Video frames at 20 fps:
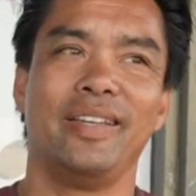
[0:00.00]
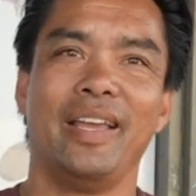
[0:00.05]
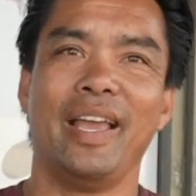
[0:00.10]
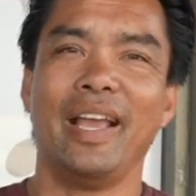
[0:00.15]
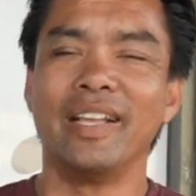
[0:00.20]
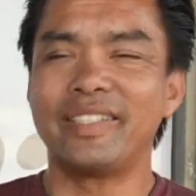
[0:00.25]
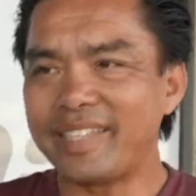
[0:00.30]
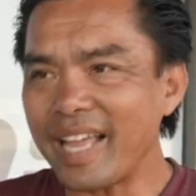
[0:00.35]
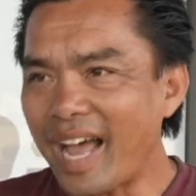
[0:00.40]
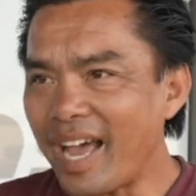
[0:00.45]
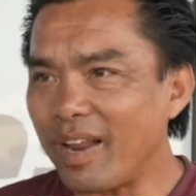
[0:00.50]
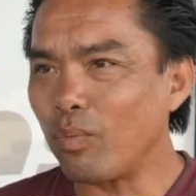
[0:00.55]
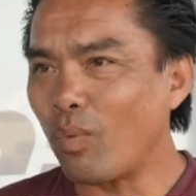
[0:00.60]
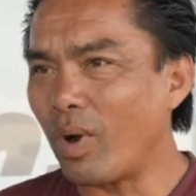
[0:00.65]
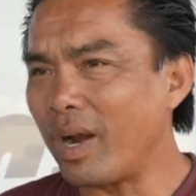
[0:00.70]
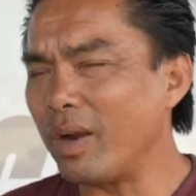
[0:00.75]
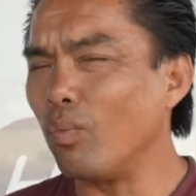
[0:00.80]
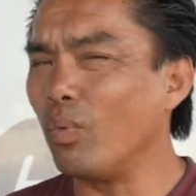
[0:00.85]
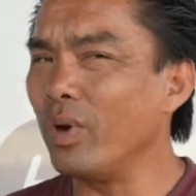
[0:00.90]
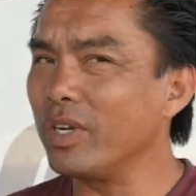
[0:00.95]
is that
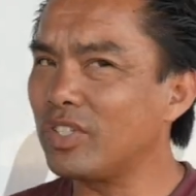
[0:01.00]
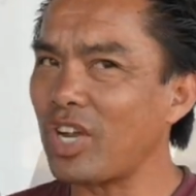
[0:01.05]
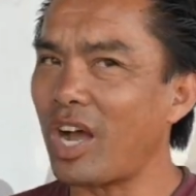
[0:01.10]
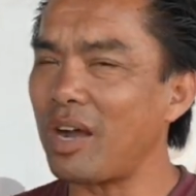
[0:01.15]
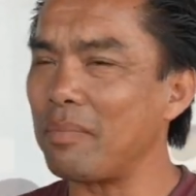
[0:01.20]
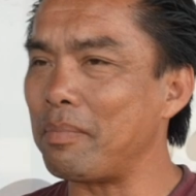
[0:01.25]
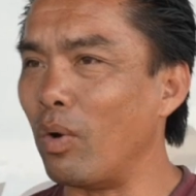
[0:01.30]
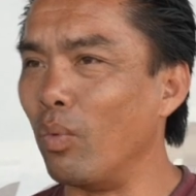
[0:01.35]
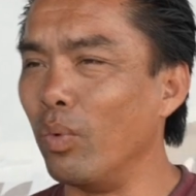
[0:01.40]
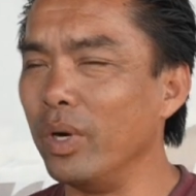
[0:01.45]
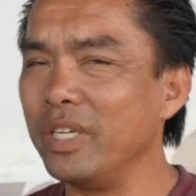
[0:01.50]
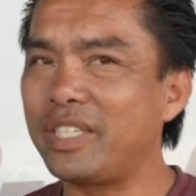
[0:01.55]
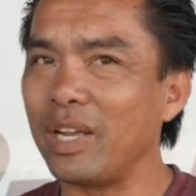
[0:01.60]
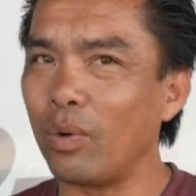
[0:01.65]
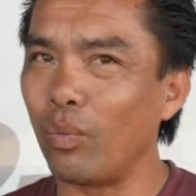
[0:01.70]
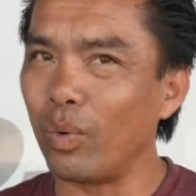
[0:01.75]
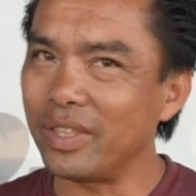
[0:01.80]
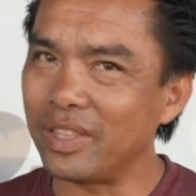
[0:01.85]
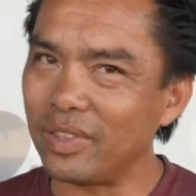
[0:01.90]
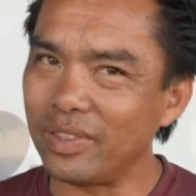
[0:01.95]
what we're talking about when we said
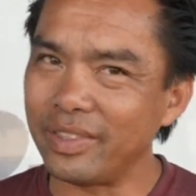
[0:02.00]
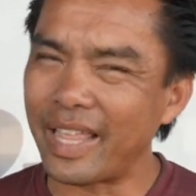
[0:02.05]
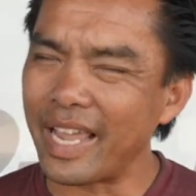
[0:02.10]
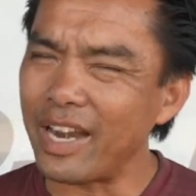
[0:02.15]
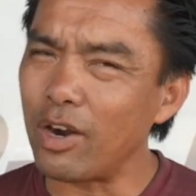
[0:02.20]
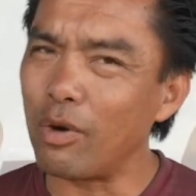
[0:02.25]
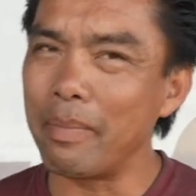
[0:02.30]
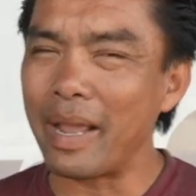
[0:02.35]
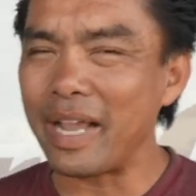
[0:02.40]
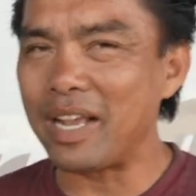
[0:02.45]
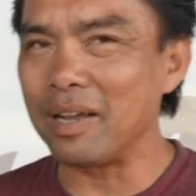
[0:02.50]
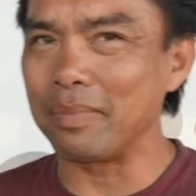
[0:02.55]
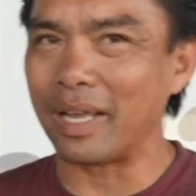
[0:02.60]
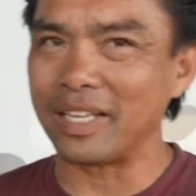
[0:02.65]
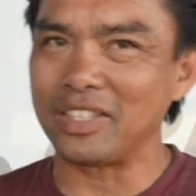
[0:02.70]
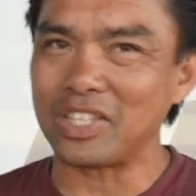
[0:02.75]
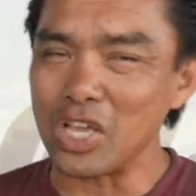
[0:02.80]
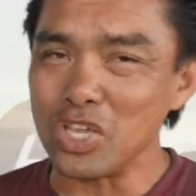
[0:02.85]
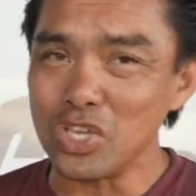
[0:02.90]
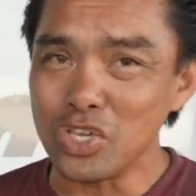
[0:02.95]
they don't make them
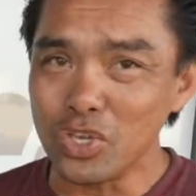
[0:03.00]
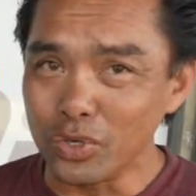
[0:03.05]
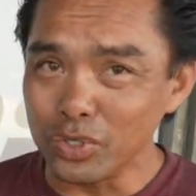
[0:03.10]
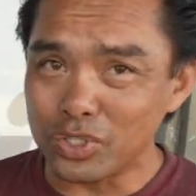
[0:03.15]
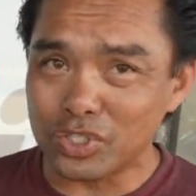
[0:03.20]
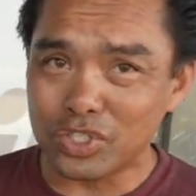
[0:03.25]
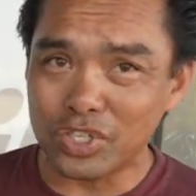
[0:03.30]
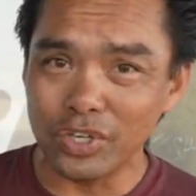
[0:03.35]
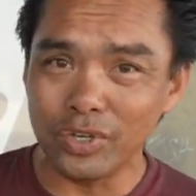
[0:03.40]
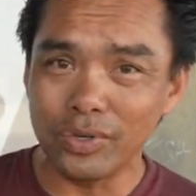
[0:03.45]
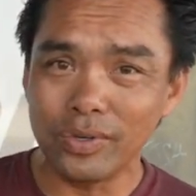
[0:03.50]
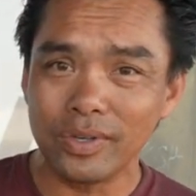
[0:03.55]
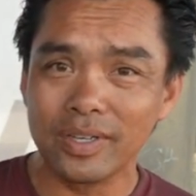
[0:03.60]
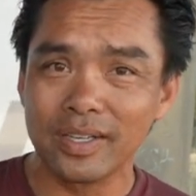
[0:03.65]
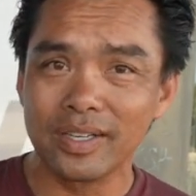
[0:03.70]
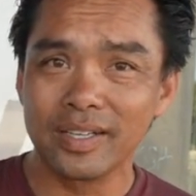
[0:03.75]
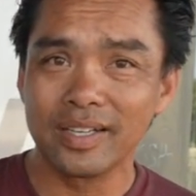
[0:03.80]
like they used to?